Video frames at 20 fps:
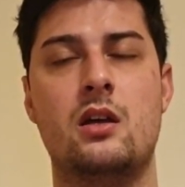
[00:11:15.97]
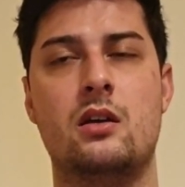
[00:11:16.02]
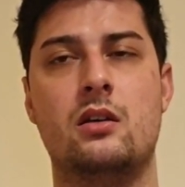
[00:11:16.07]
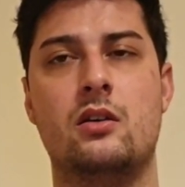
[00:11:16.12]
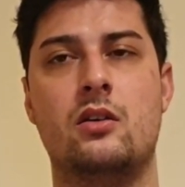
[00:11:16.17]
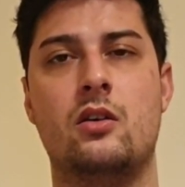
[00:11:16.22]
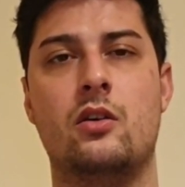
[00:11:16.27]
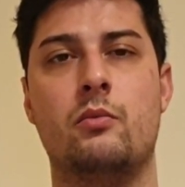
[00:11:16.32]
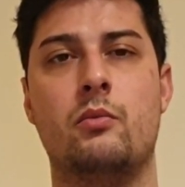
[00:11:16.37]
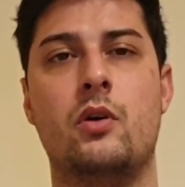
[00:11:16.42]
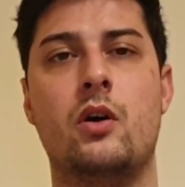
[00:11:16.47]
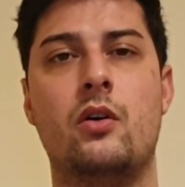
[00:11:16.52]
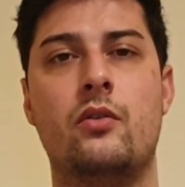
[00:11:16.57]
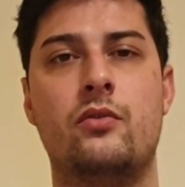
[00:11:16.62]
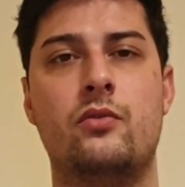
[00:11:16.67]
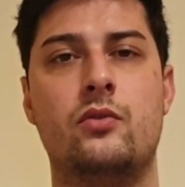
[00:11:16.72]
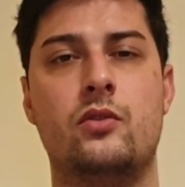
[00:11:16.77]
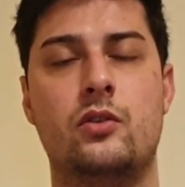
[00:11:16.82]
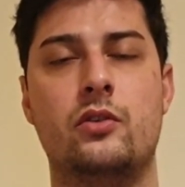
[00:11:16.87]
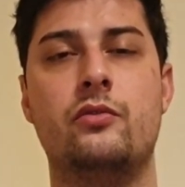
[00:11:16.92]
come off
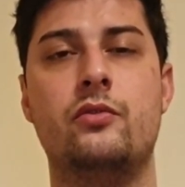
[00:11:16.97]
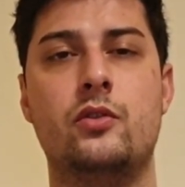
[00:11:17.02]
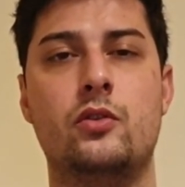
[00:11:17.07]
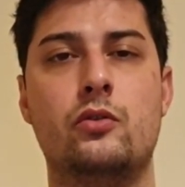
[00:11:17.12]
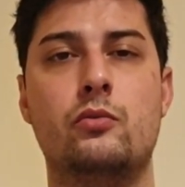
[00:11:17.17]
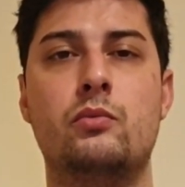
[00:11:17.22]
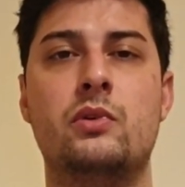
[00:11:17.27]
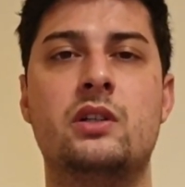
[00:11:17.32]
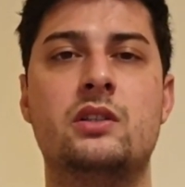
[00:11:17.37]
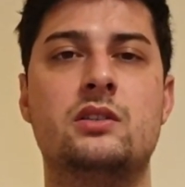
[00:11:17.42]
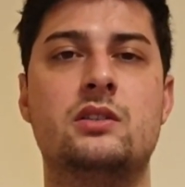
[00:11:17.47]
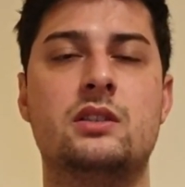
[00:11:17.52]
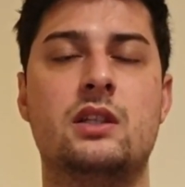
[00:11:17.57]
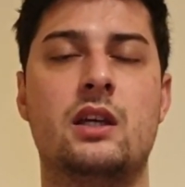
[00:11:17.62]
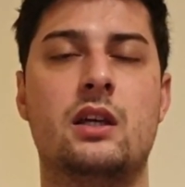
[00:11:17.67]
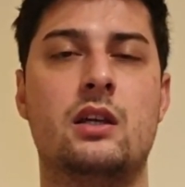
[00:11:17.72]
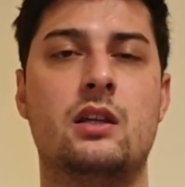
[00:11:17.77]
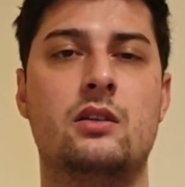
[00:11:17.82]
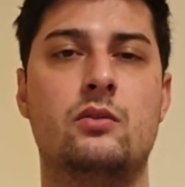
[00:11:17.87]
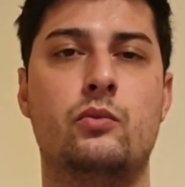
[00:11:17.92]
for a few months,
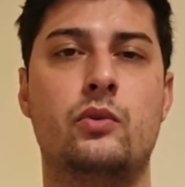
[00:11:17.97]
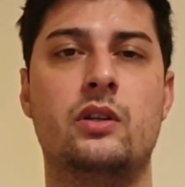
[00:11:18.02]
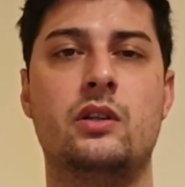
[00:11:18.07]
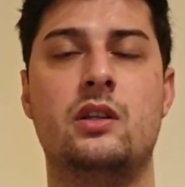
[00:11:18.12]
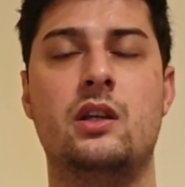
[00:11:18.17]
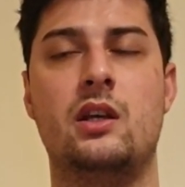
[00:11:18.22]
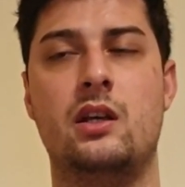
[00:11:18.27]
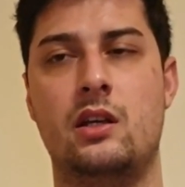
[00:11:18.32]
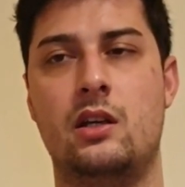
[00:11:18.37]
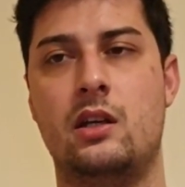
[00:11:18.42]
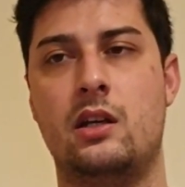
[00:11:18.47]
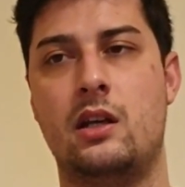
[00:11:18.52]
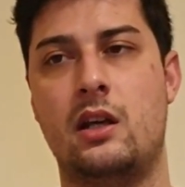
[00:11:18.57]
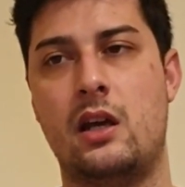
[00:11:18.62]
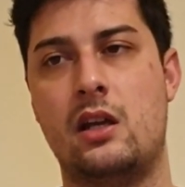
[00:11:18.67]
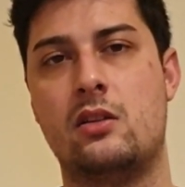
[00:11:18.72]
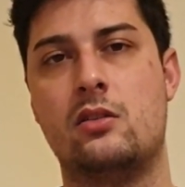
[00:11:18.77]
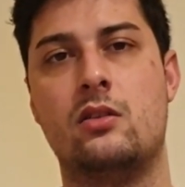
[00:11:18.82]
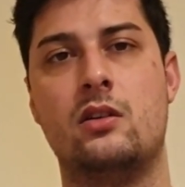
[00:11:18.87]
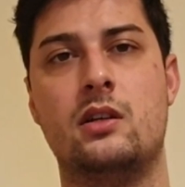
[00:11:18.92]
and when they
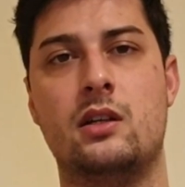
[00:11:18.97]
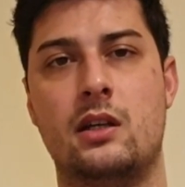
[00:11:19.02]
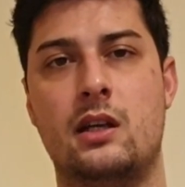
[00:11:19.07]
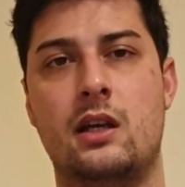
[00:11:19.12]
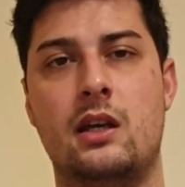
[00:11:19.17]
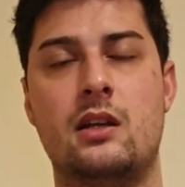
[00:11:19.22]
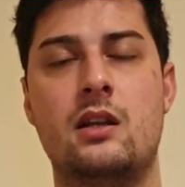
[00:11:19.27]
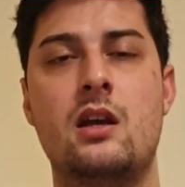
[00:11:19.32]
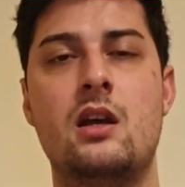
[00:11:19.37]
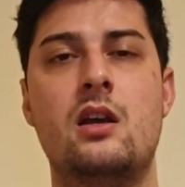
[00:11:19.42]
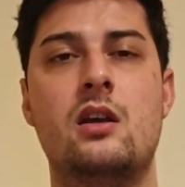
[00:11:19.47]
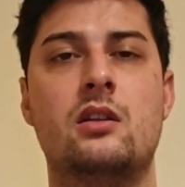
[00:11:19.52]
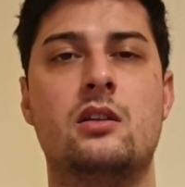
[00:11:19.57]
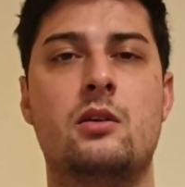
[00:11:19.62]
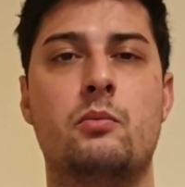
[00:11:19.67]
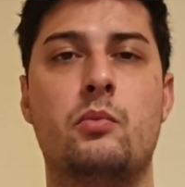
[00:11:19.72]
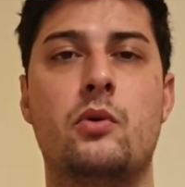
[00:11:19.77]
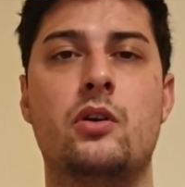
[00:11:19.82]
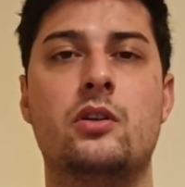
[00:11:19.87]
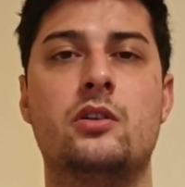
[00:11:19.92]
get on again, the
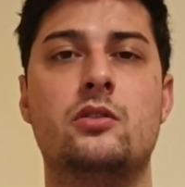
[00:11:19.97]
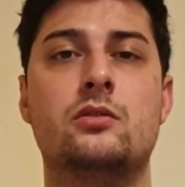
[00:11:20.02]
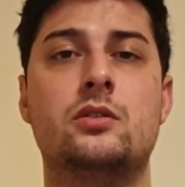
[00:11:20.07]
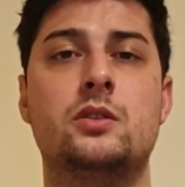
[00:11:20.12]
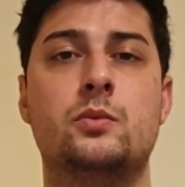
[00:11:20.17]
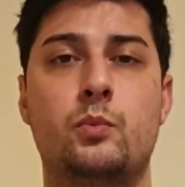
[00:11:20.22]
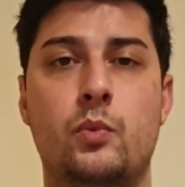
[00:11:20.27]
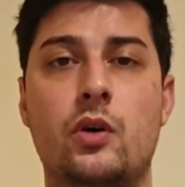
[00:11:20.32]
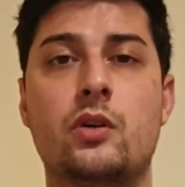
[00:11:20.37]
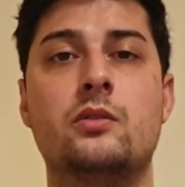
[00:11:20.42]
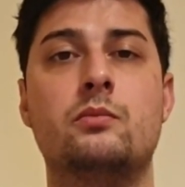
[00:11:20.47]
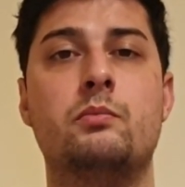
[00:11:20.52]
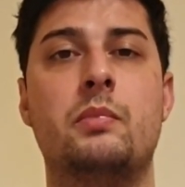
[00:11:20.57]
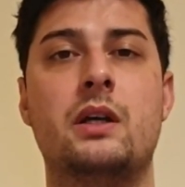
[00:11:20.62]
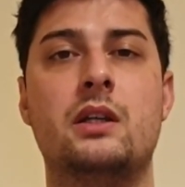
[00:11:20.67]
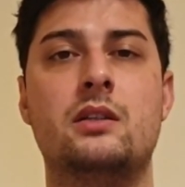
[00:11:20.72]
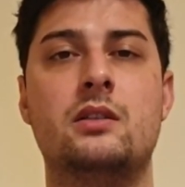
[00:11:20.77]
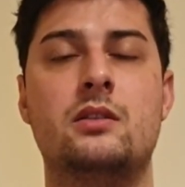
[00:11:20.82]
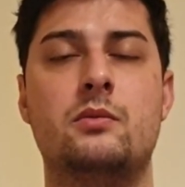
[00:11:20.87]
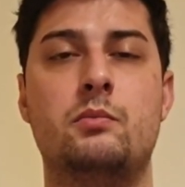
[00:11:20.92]
body responds
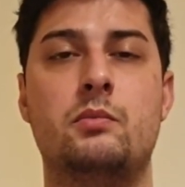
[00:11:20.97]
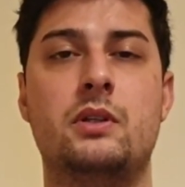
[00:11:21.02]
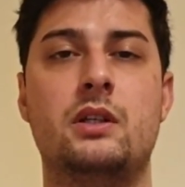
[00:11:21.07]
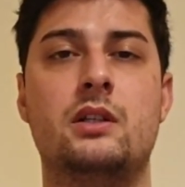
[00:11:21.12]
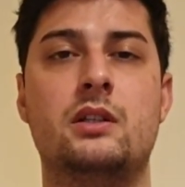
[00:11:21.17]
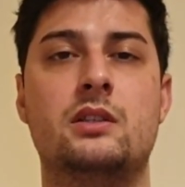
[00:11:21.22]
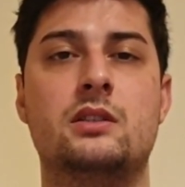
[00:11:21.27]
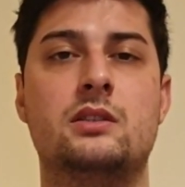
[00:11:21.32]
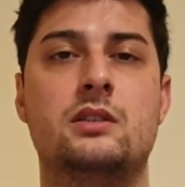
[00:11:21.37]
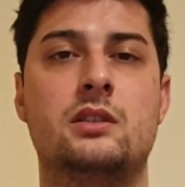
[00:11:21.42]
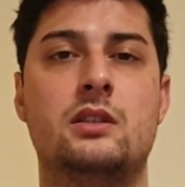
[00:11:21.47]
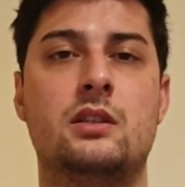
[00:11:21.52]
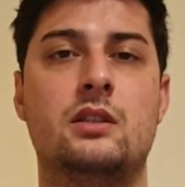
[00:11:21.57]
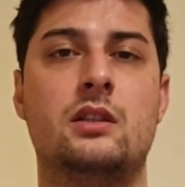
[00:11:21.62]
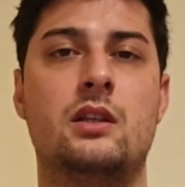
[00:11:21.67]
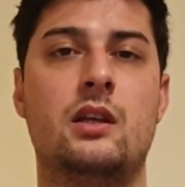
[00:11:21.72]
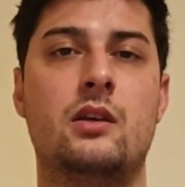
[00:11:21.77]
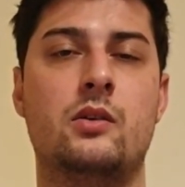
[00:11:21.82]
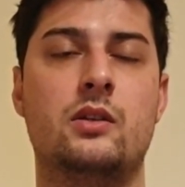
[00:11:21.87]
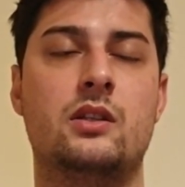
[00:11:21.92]
better, because
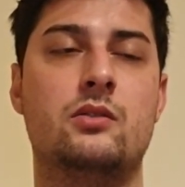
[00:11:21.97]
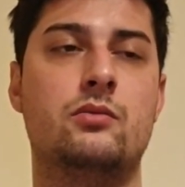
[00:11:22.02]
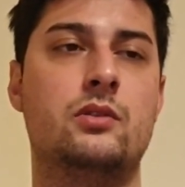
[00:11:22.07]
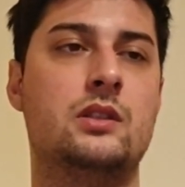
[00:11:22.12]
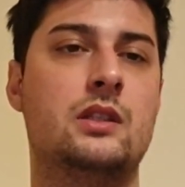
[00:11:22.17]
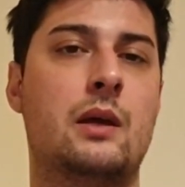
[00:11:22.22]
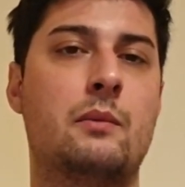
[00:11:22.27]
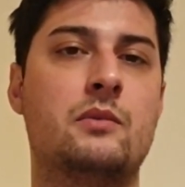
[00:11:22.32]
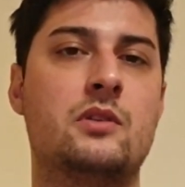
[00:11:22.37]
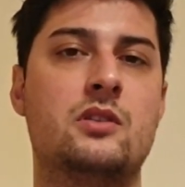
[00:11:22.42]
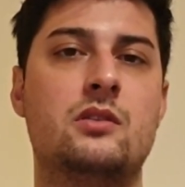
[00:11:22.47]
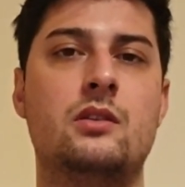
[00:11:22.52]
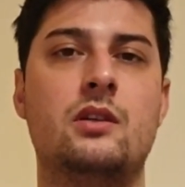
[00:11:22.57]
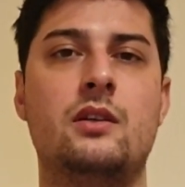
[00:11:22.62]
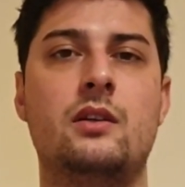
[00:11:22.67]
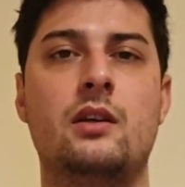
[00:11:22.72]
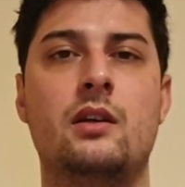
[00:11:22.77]
the receptors